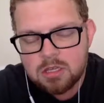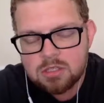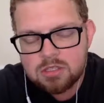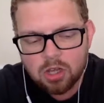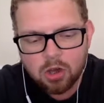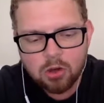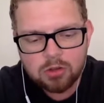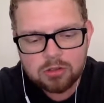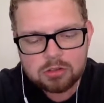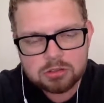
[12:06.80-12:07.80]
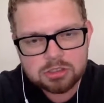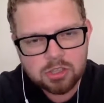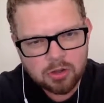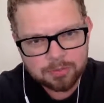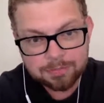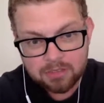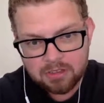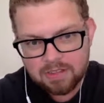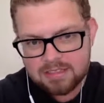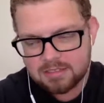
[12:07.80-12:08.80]
So
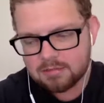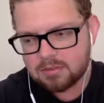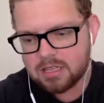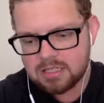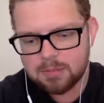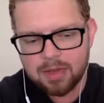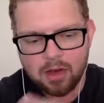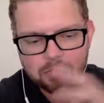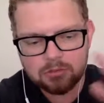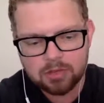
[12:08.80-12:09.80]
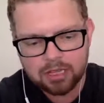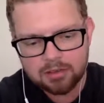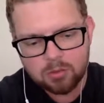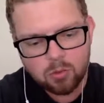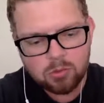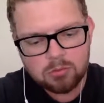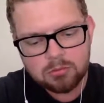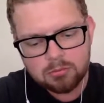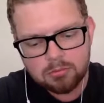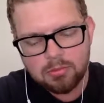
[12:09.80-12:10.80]
that's about like
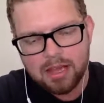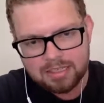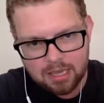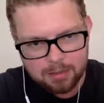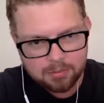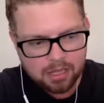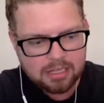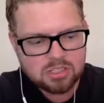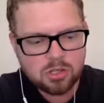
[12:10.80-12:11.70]
my timeline.